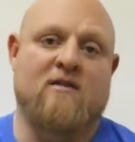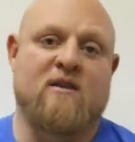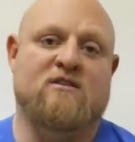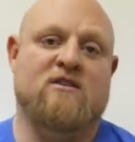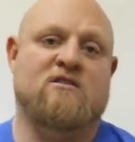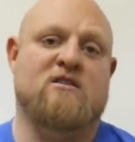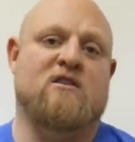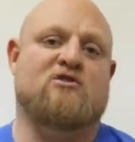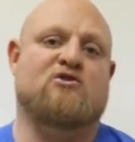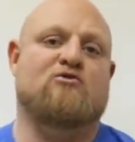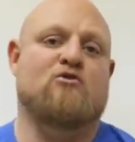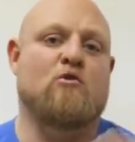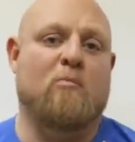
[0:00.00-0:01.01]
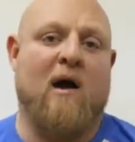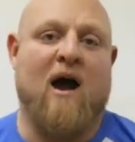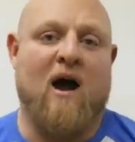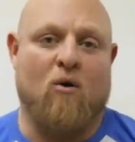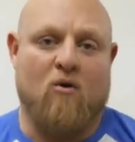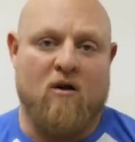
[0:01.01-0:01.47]
This is the true
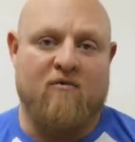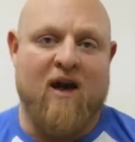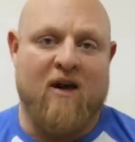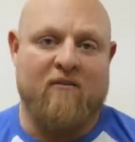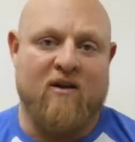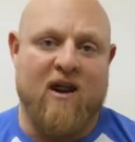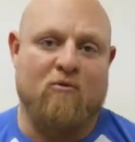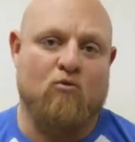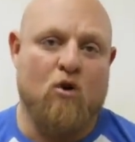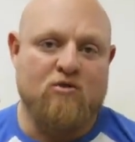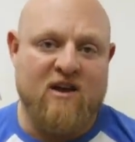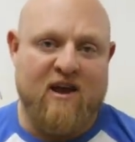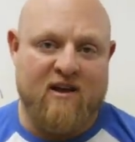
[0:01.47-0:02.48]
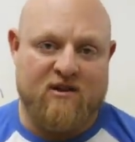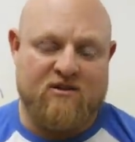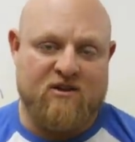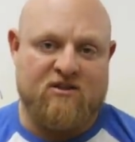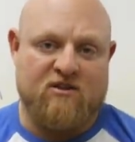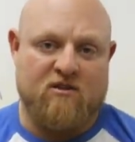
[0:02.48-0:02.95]
power of having a rotating
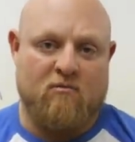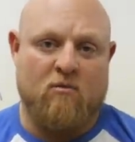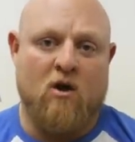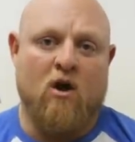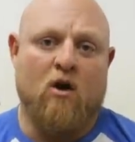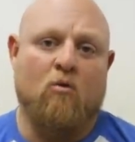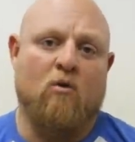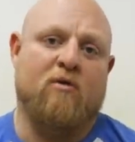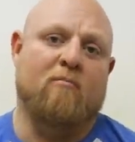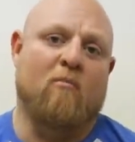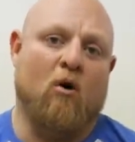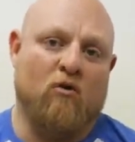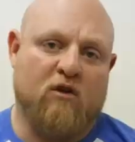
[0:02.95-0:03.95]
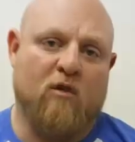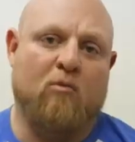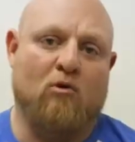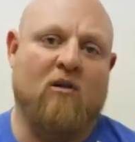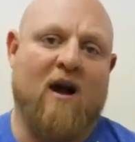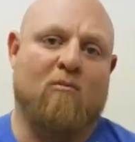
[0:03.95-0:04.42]
system with
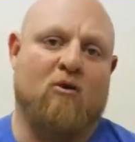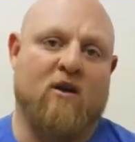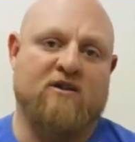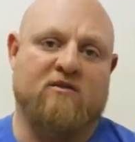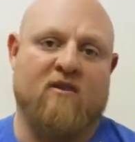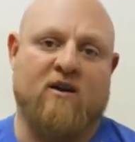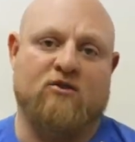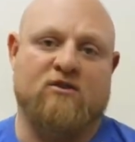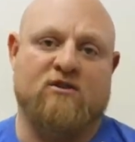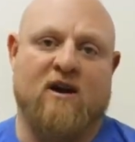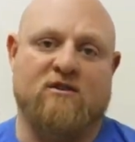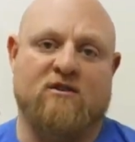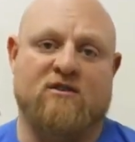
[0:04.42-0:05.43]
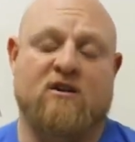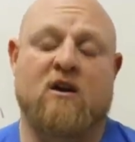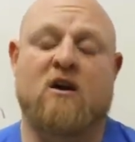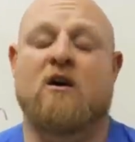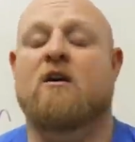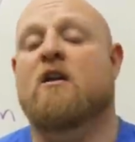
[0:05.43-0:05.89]
multiple libraries of exercises.
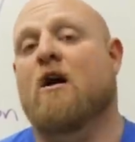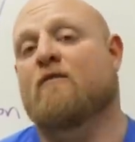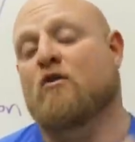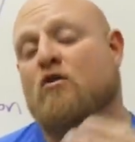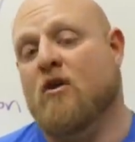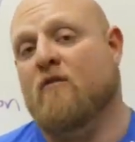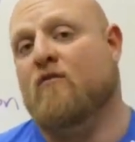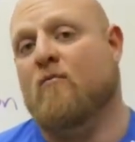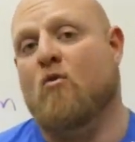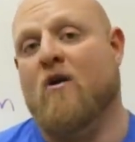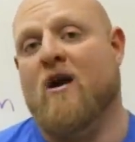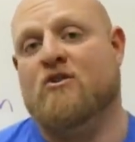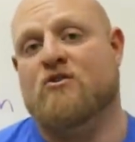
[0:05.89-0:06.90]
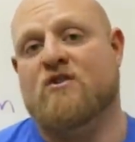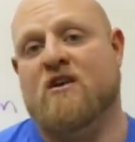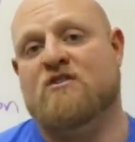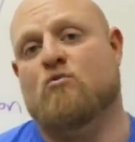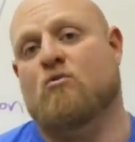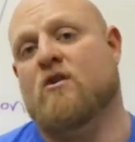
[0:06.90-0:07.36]
Now, if you're looking for more
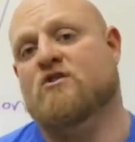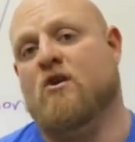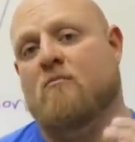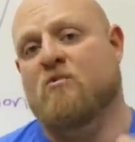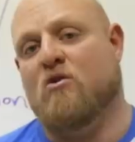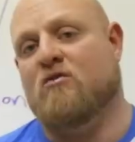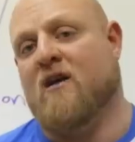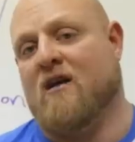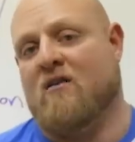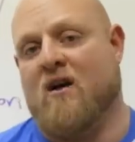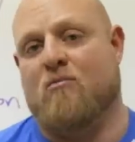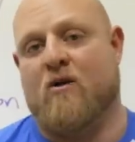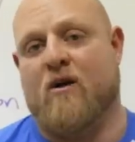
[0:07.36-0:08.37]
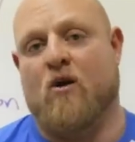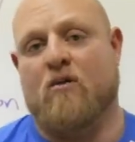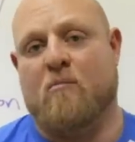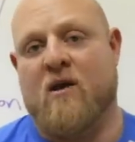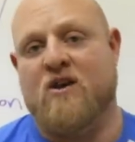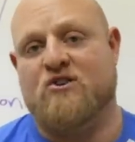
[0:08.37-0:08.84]
exercises, we're gonna start building that library
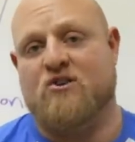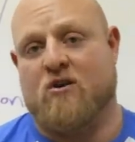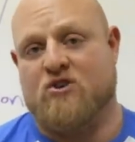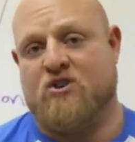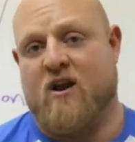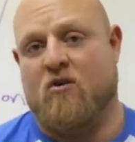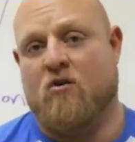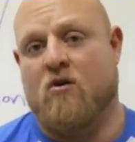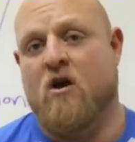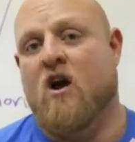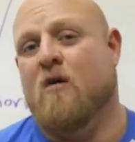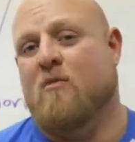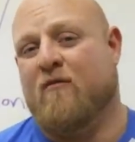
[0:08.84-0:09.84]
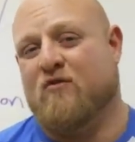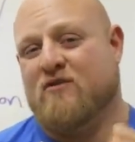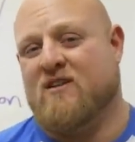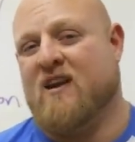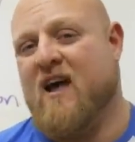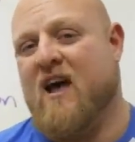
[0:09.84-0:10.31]
on the Patreon channel. But for
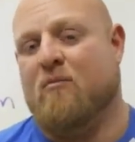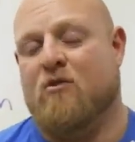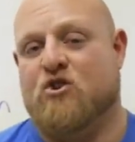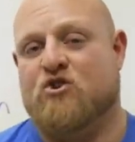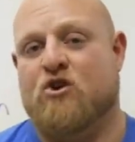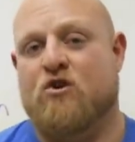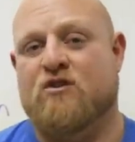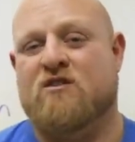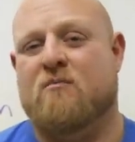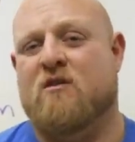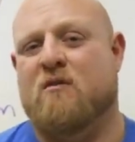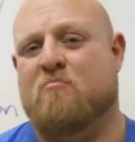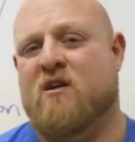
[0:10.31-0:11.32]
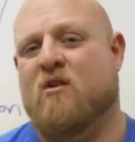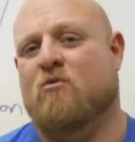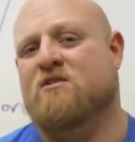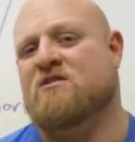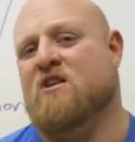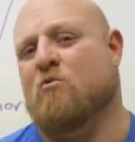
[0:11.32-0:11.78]
today, I'm gonna show you some of the big ones